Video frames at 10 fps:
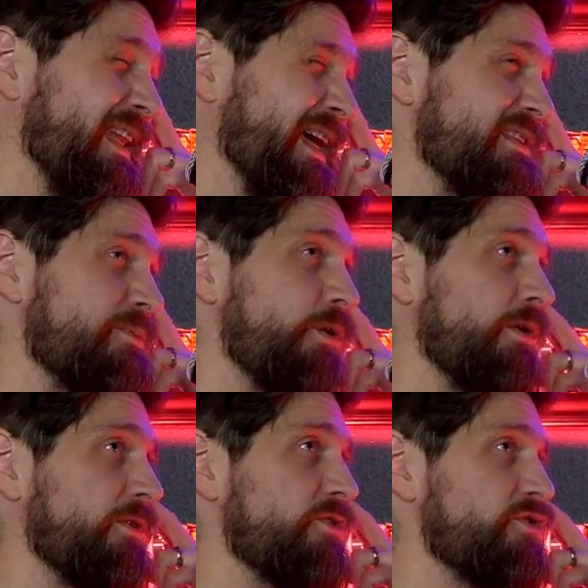light
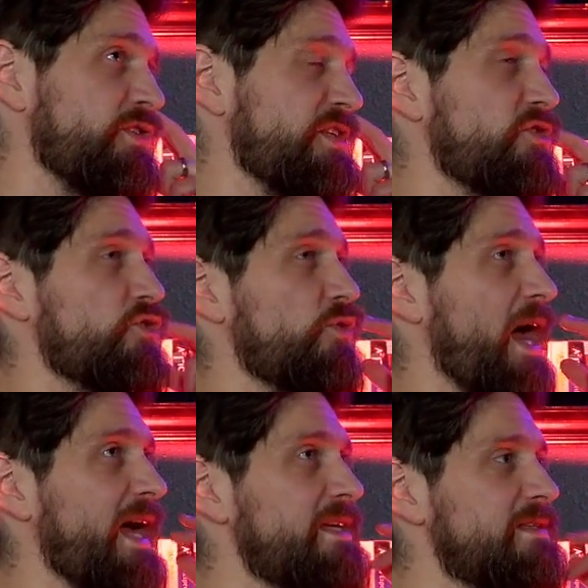spoiler. She
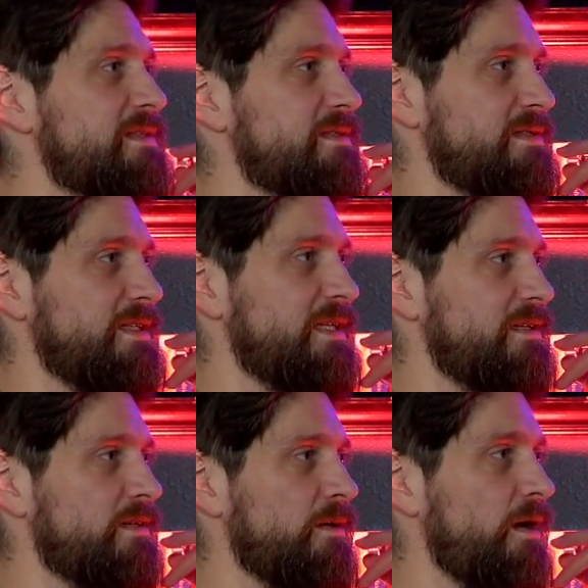tries to
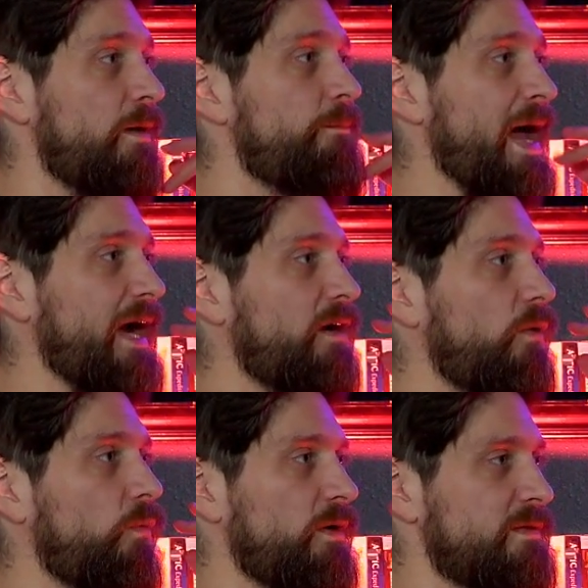get in a
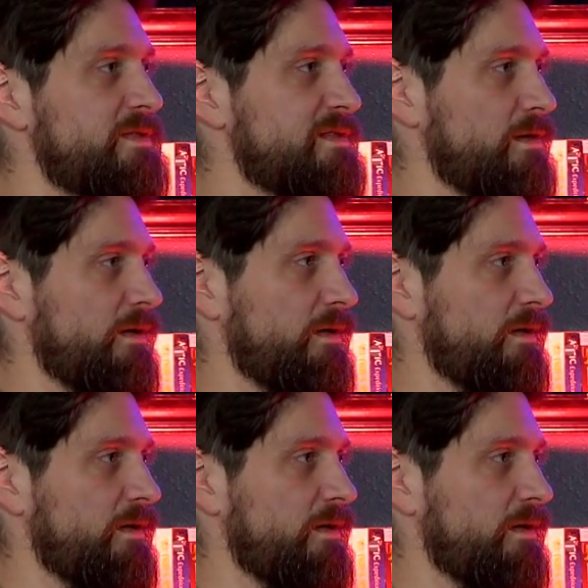backwoods,